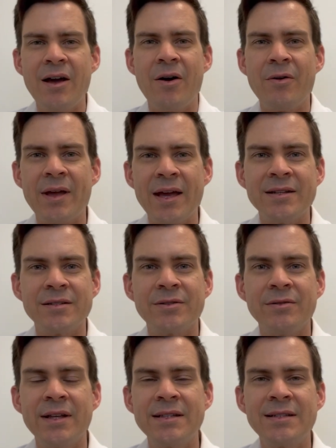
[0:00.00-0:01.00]
Okay, so
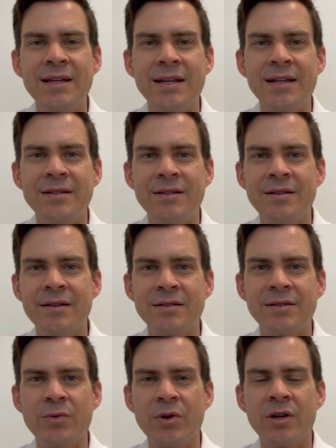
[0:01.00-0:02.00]
let's get into
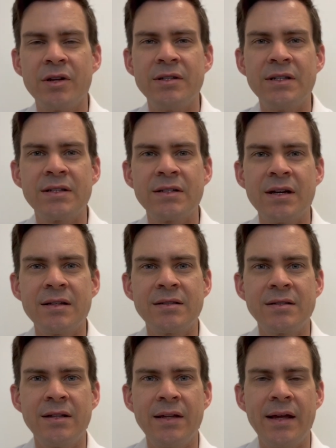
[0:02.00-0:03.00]
this. We're going to discuss
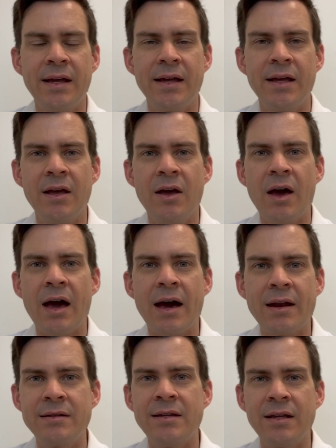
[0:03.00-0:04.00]
today
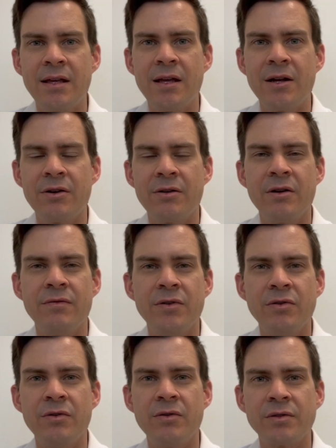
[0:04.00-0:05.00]
how to take care of
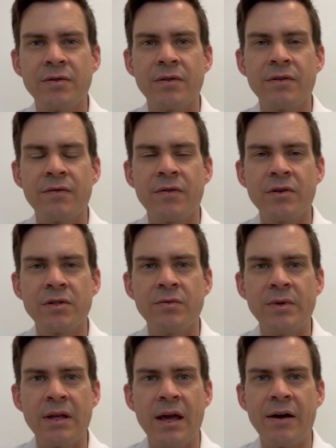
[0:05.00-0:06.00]
your nose for the first
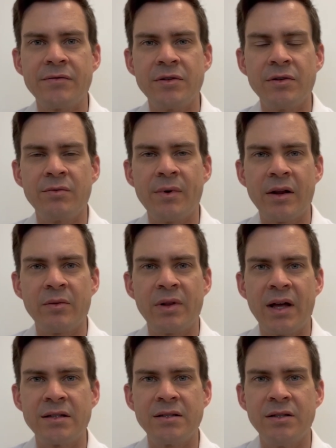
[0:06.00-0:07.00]
week after your
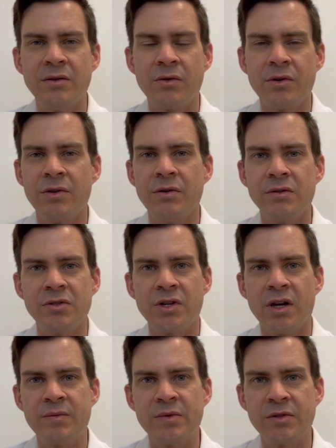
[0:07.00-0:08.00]
rhinoplasty or nose
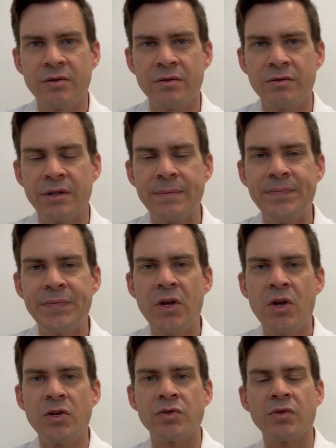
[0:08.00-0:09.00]
job surgery.
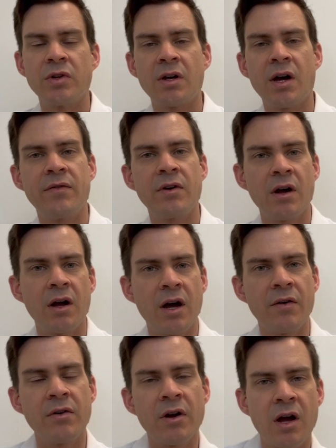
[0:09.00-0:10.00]
So we're going to
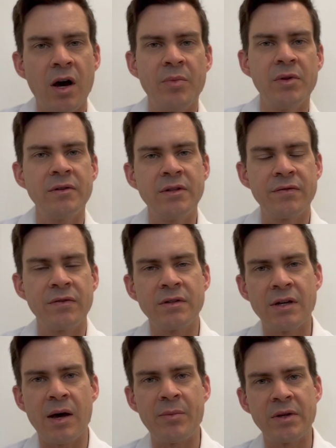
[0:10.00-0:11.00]
cover a couple of different
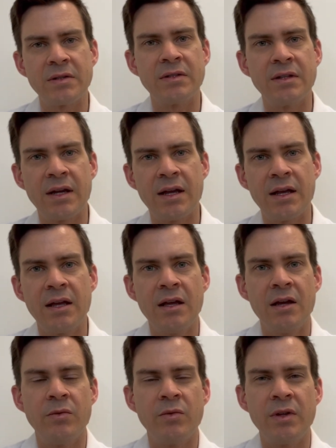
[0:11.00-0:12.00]
topics today
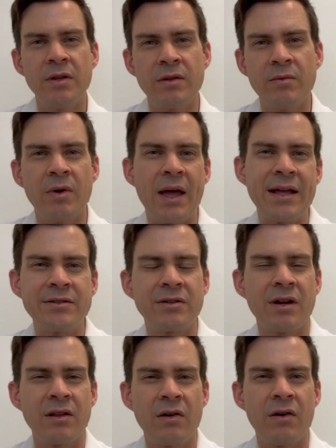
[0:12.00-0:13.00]
and really answer
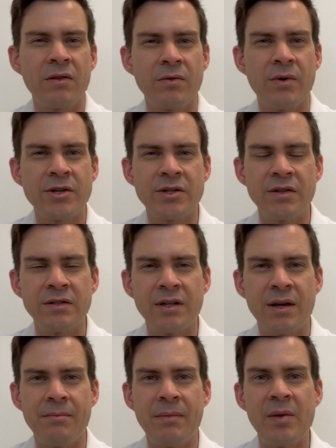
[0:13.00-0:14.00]
kind of all the questions
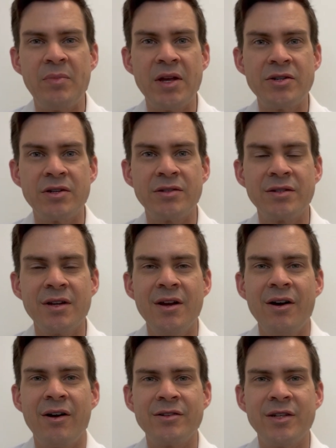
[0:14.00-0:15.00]
that my patients
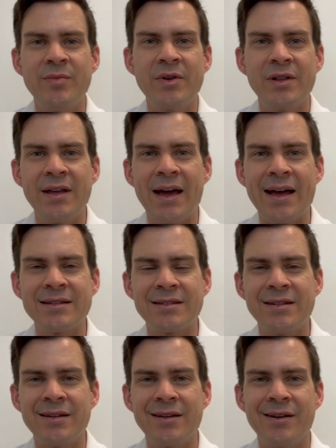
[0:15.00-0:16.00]
are typically
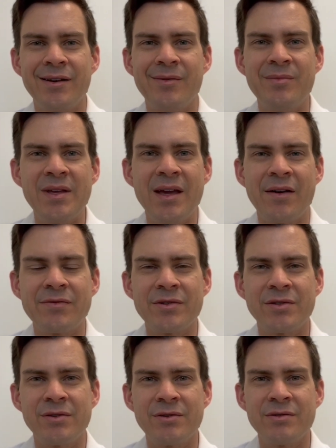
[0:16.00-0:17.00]
asking me after
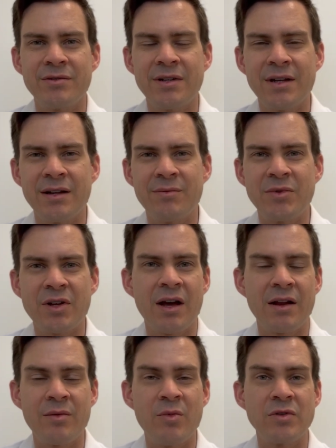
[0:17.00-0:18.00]
surgery, and
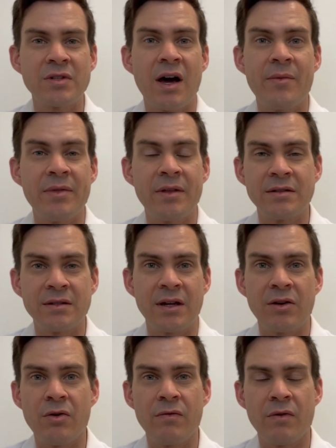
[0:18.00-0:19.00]
kind of the most common things that I
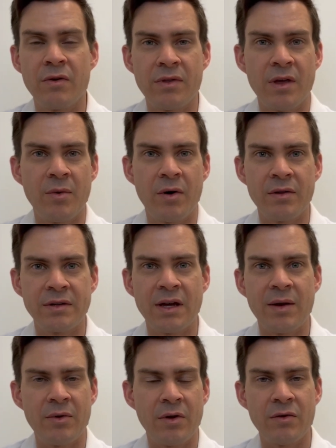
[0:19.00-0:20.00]
go over with them all the
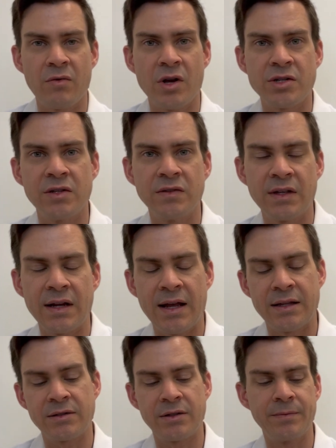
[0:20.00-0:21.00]
time and all the questions that I
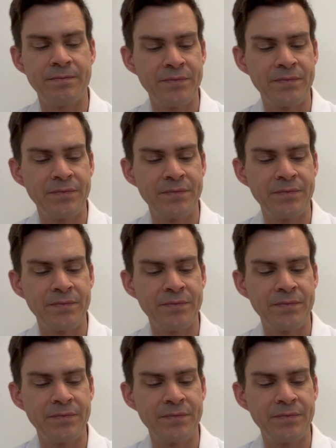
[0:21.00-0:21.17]
answer.